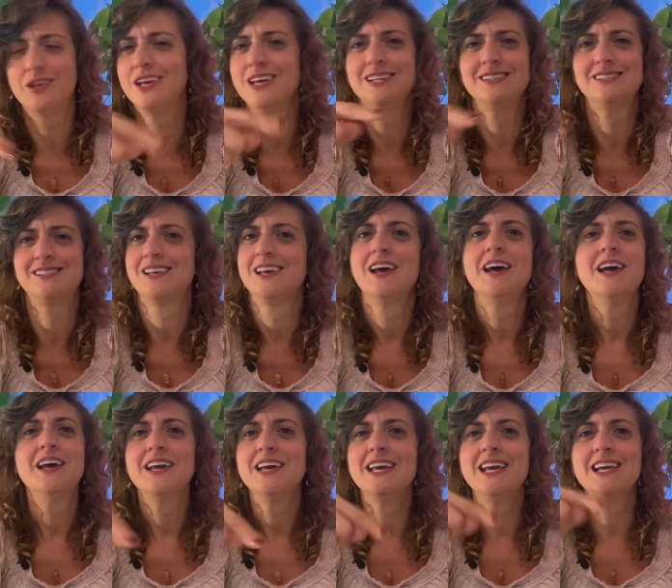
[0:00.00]
it's
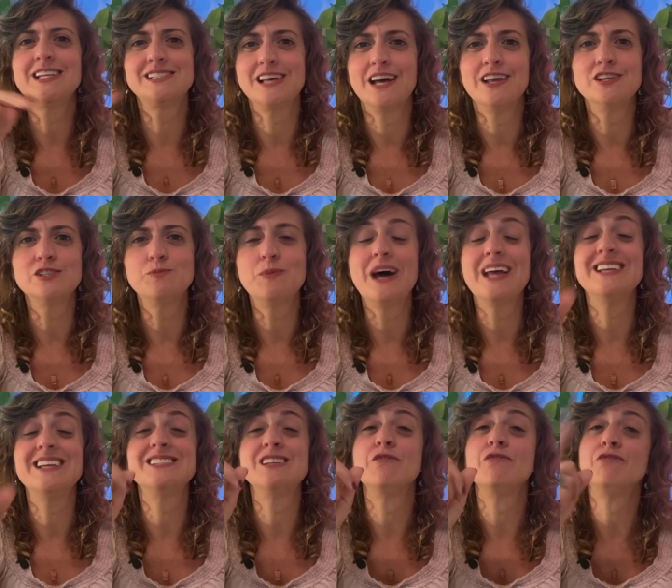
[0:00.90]
it's not as bad
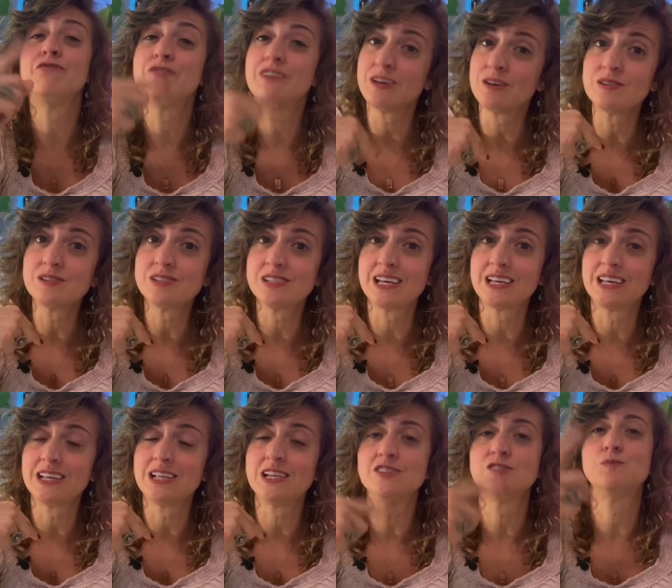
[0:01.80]
as it feels
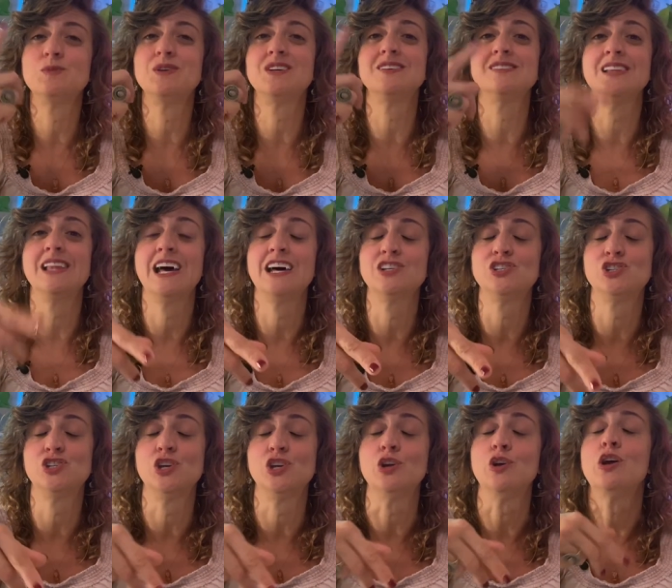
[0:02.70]
like it is because
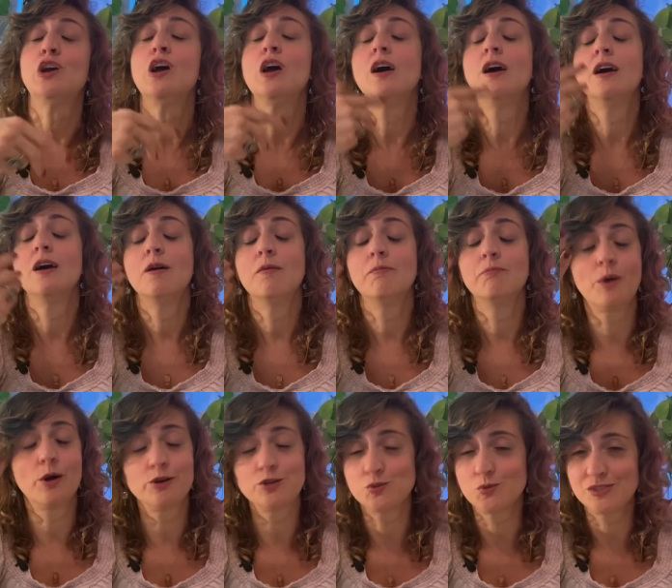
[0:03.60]
last year
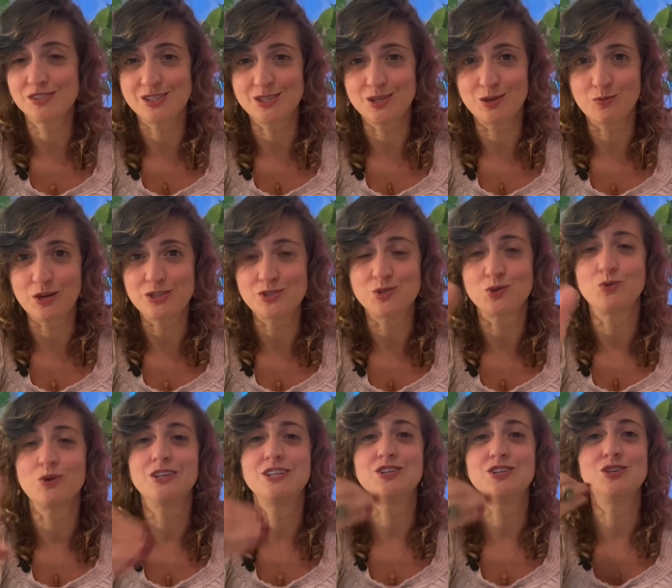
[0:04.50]
Mars wasn't in
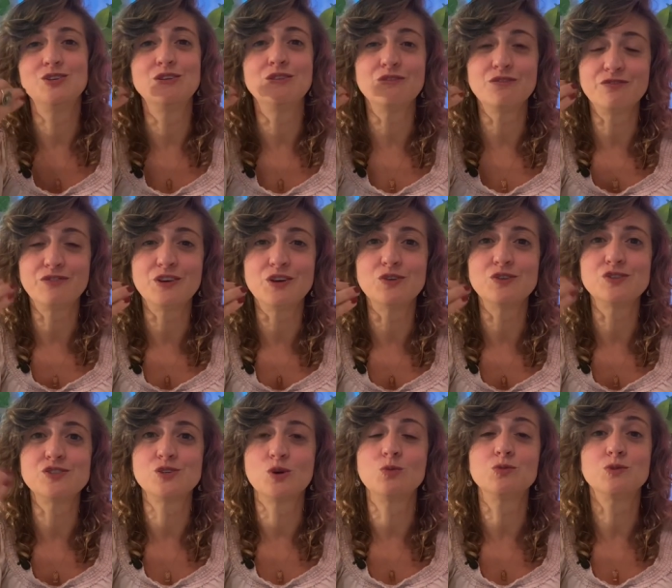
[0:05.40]
retrograde and you didn't feel
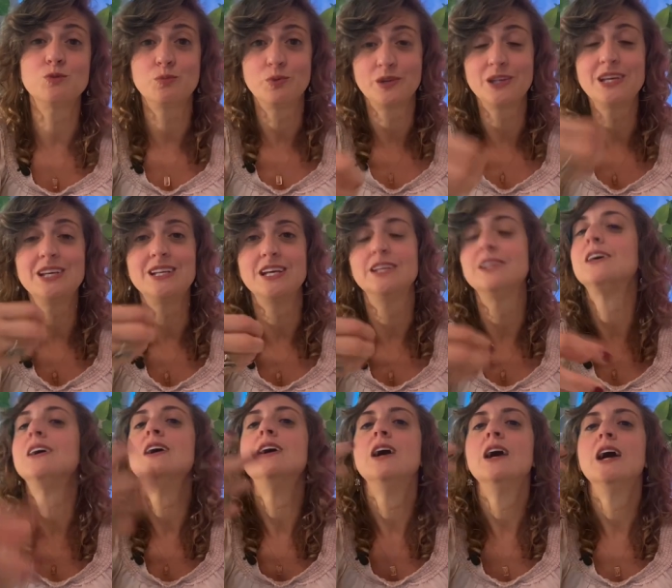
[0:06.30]
so
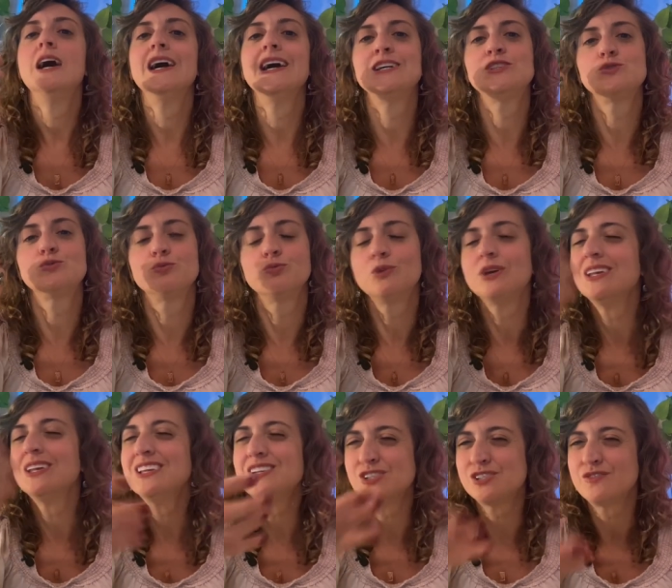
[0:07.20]
depleted. It's
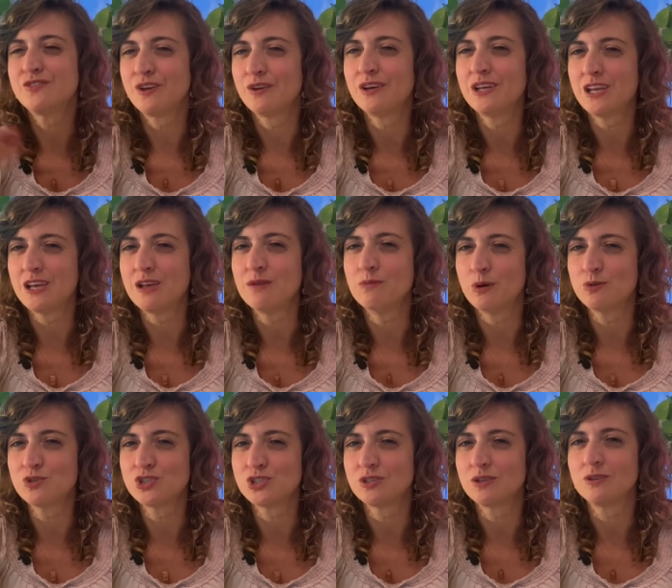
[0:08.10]
really just very
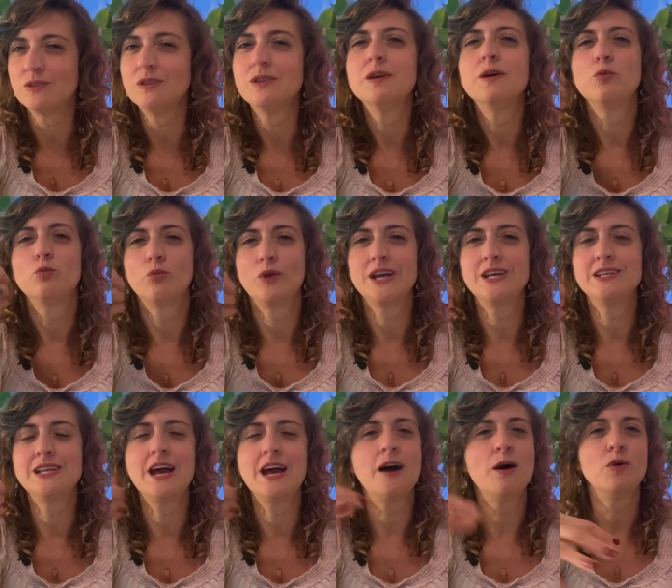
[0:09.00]
emotional right
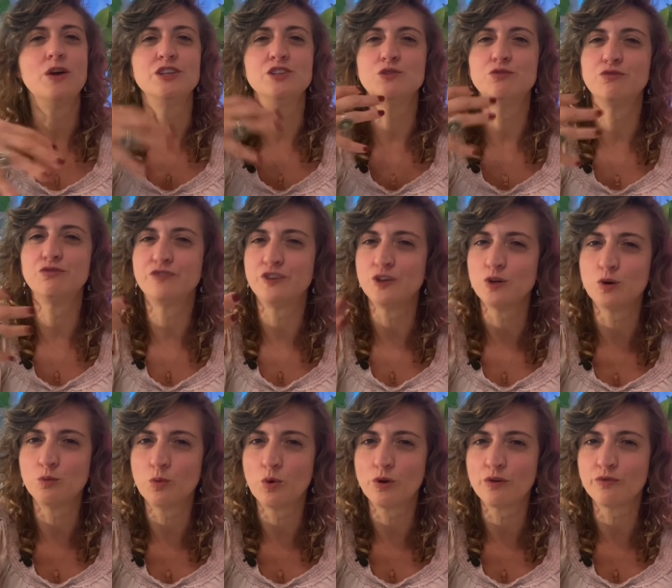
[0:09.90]
now and you
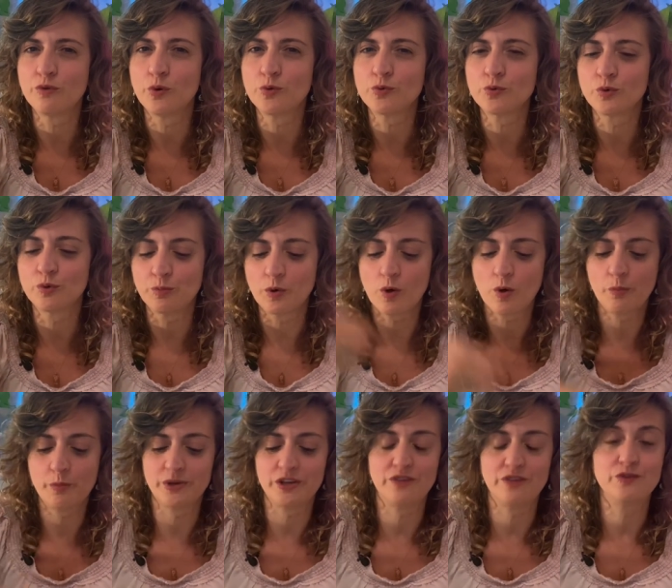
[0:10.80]
feel more vulnerable.
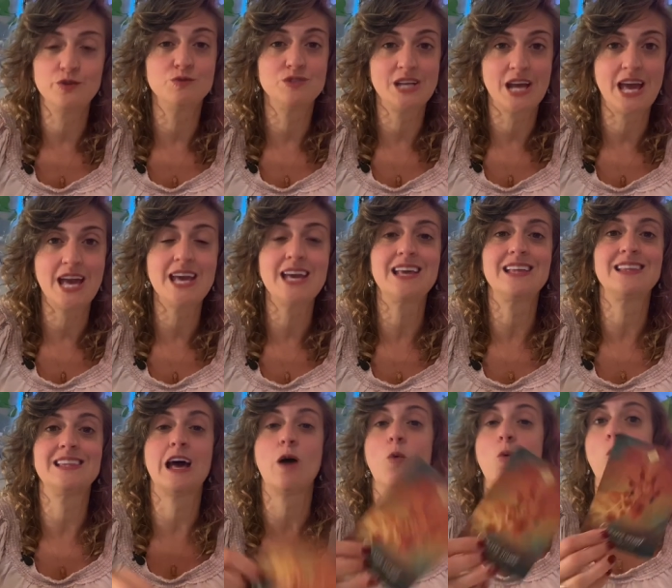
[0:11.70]
But if you take
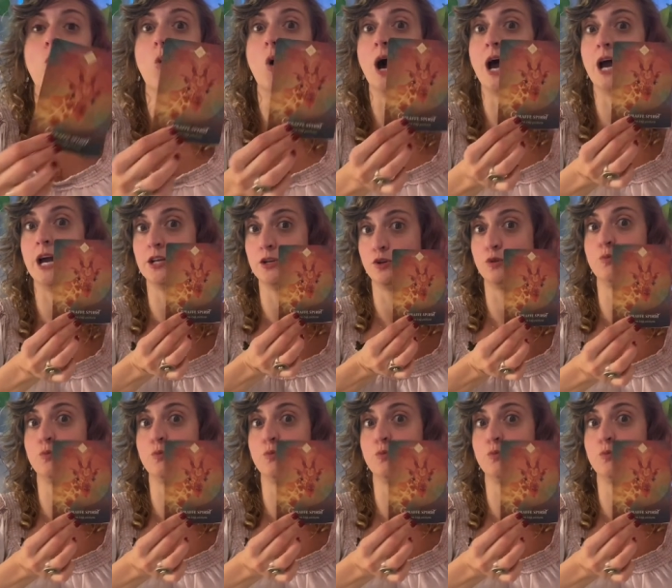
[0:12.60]
that wider